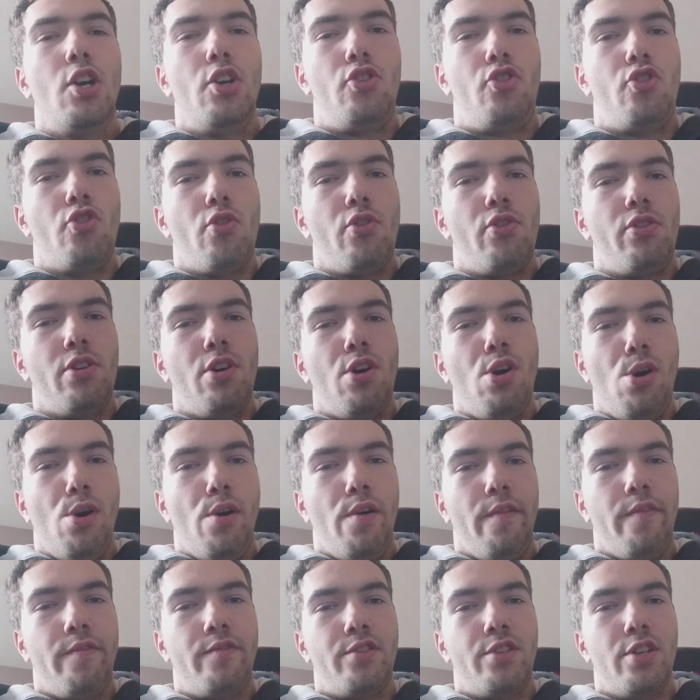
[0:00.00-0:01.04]
during the
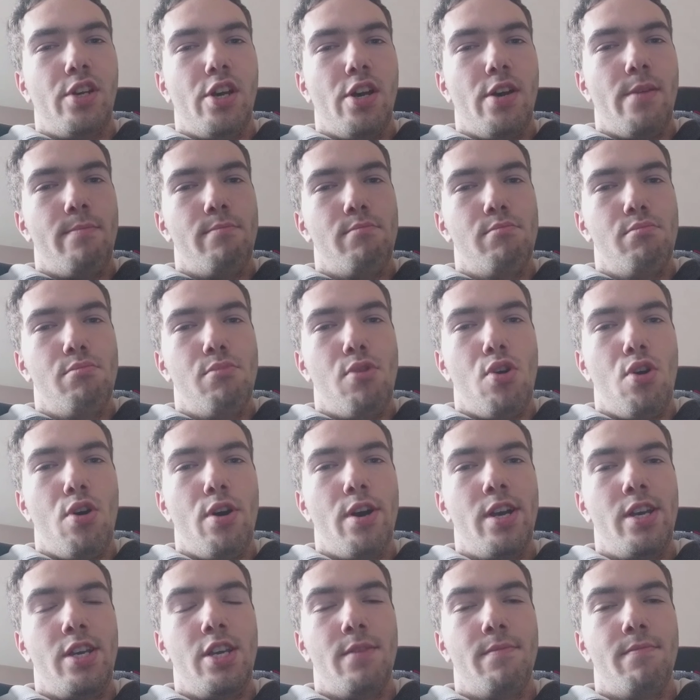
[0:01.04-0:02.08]
half term
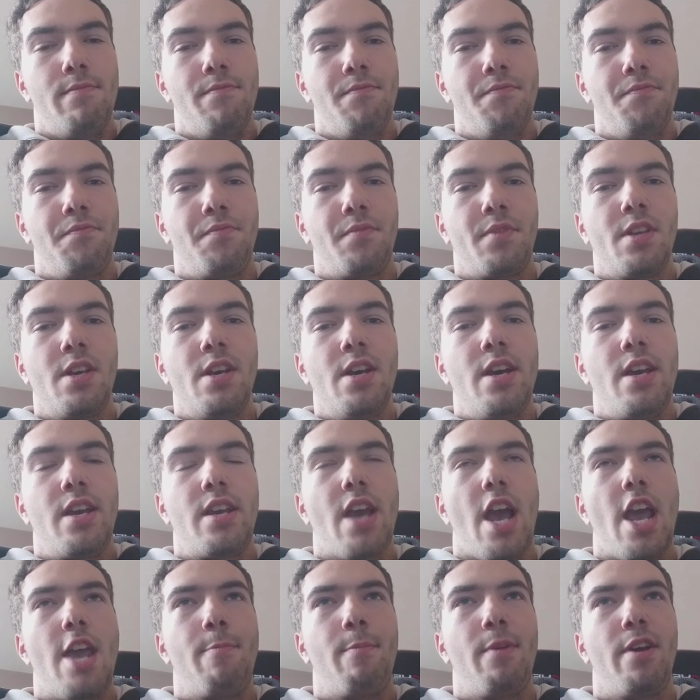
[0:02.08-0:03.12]
my um,
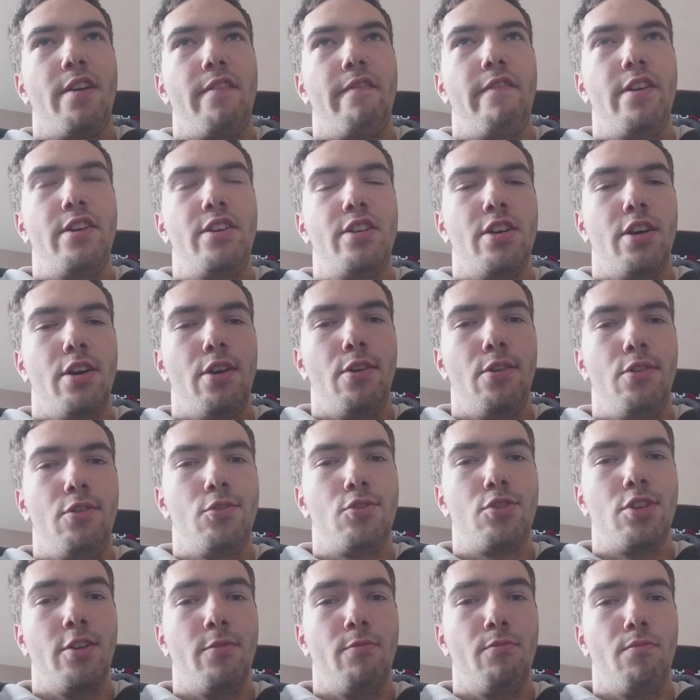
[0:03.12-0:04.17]
gaming
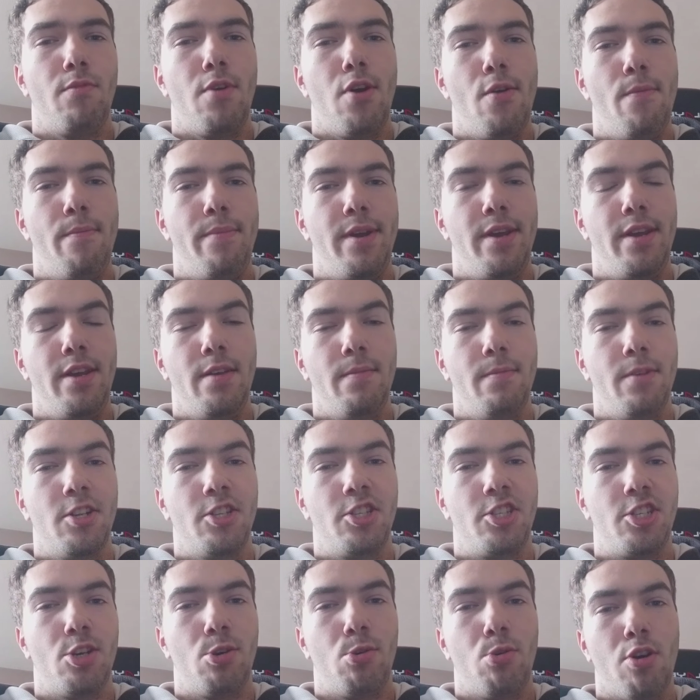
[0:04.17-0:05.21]
videos um, won't be
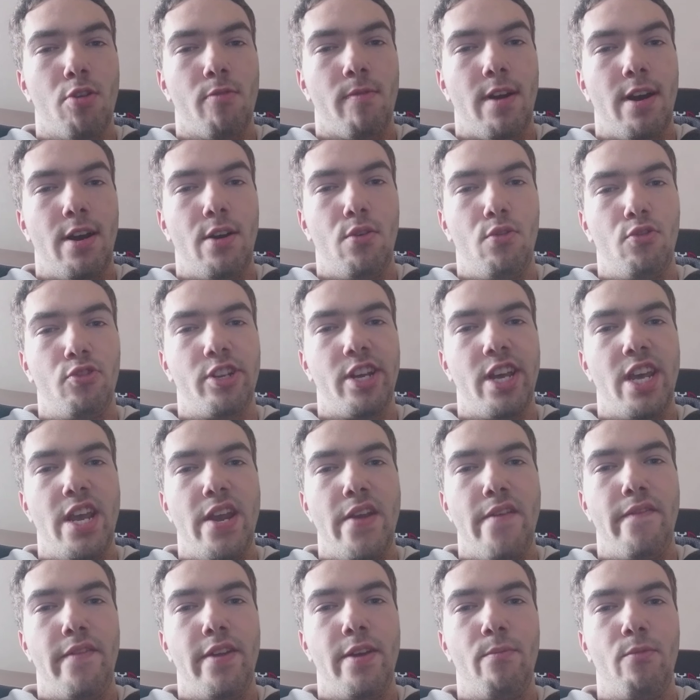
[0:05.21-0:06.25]
until around
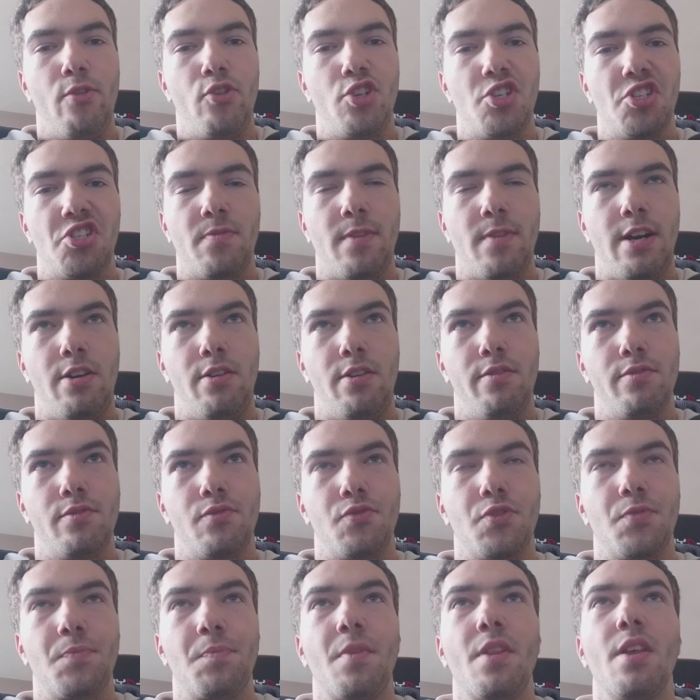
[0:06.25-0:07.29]
evening which is
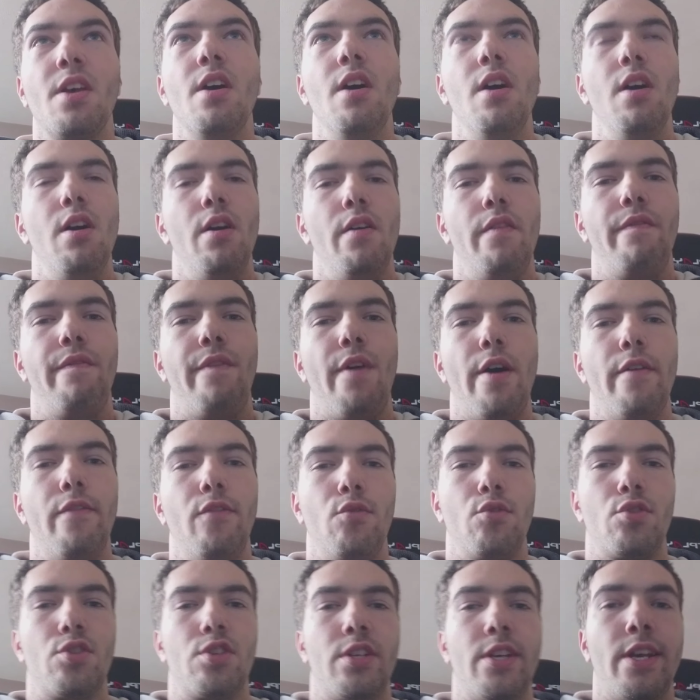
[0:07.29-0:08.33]
around 5
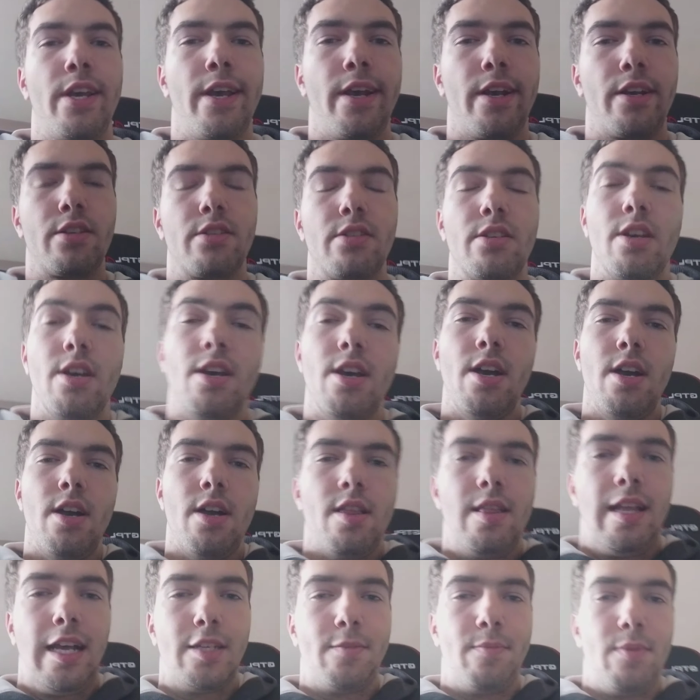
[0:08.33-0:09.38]
or 6.
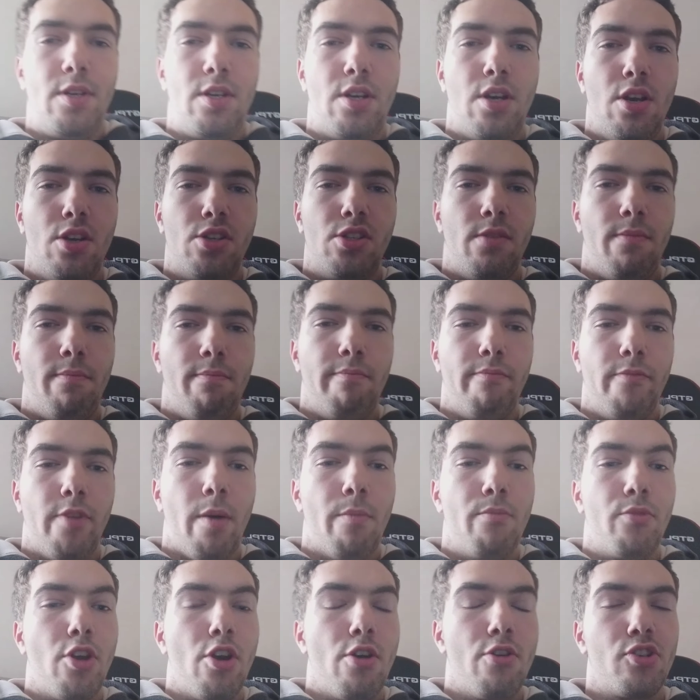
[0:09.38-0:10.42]
That's because I'm,
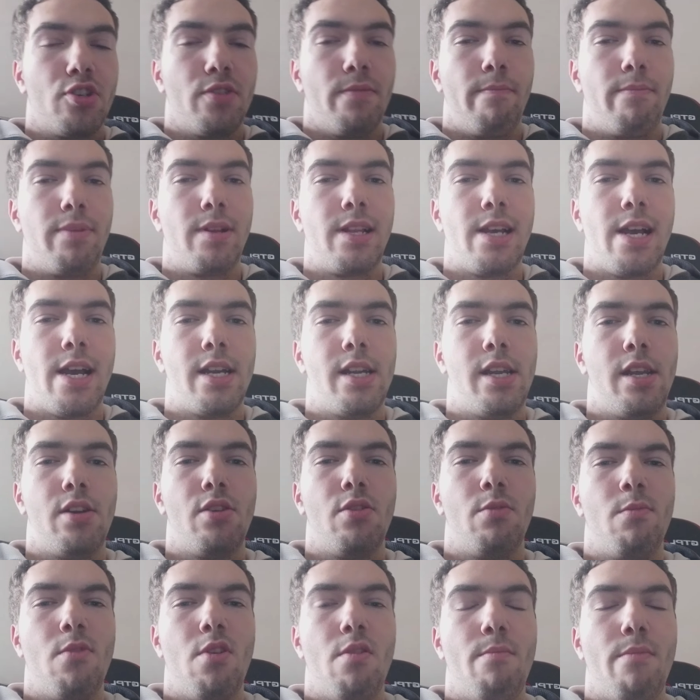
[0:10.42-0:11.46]
I'm doing some planning
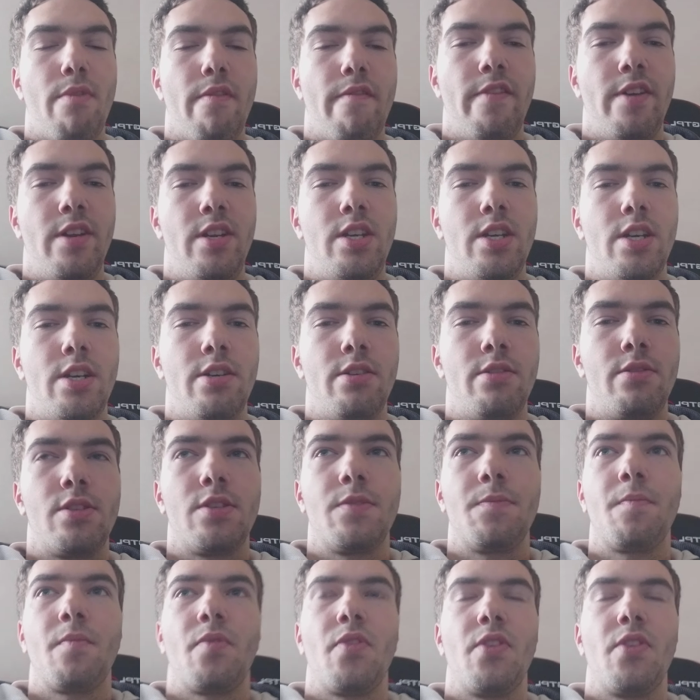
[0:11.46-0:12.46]
on, on my videos.